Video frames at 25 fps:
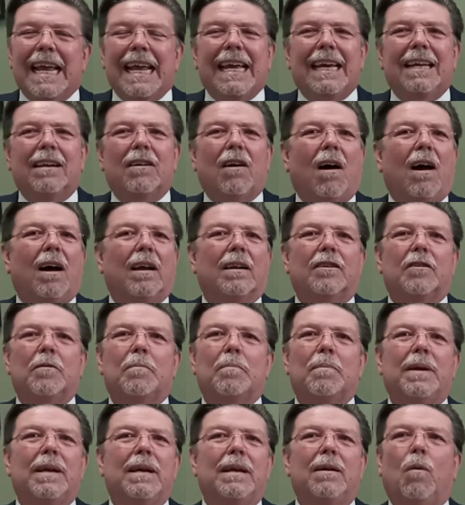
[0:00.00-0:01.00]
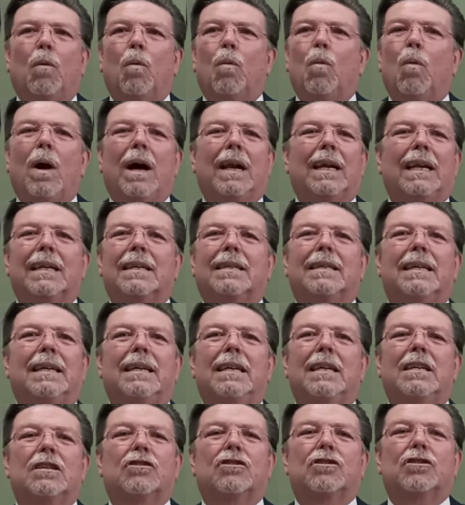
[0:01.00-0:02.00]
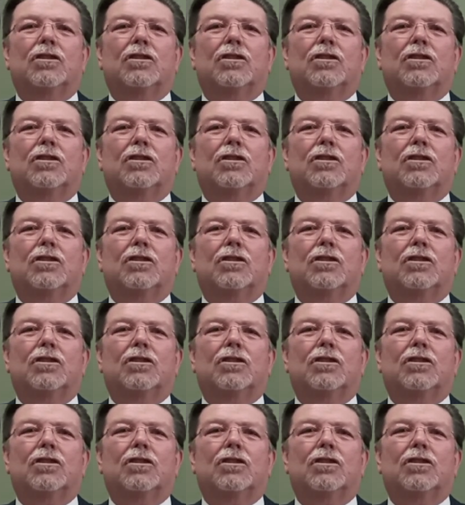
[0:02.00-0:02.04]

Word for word: it ought to be a well attended